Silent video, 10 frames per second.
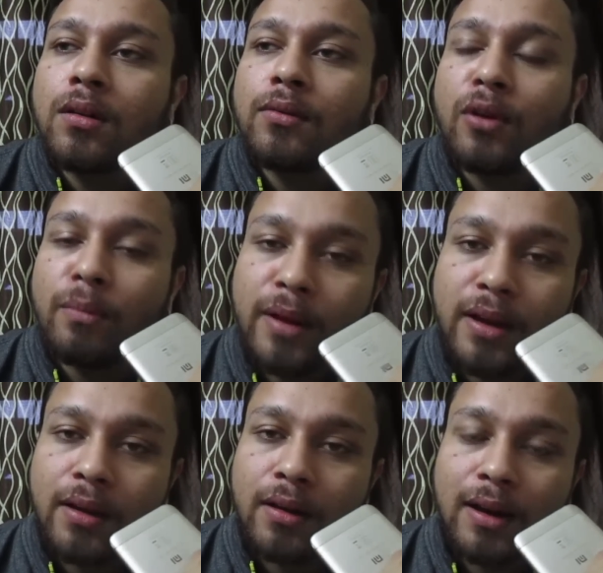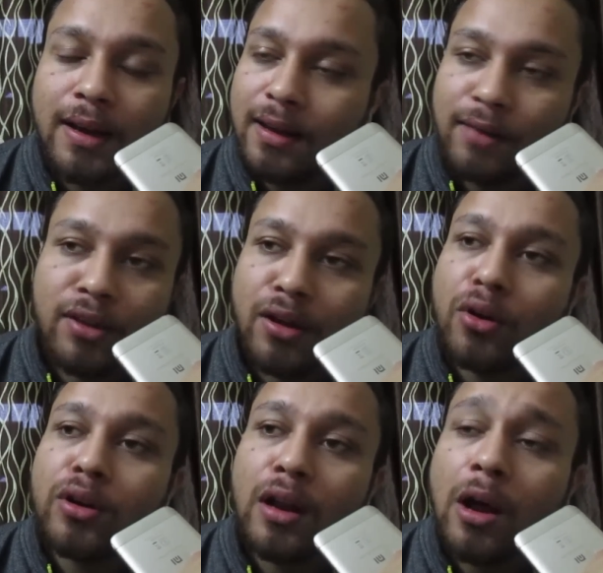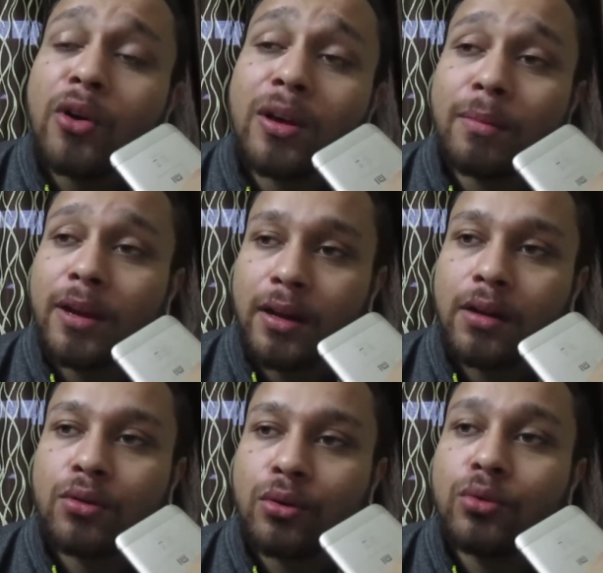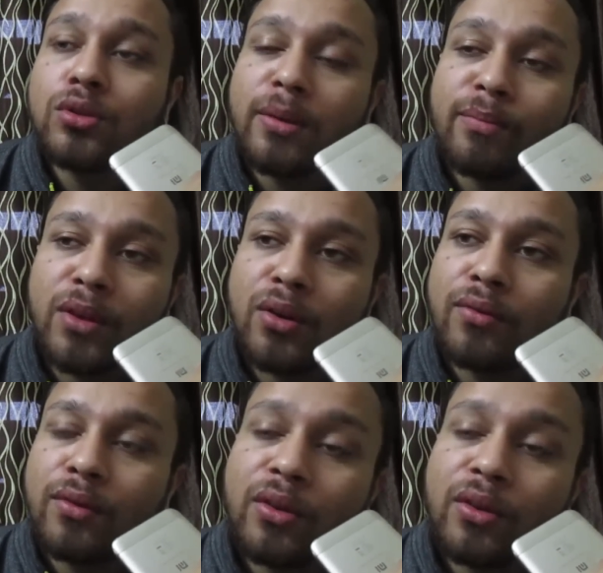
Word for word: for me, like if they're not allowing me to do something, or,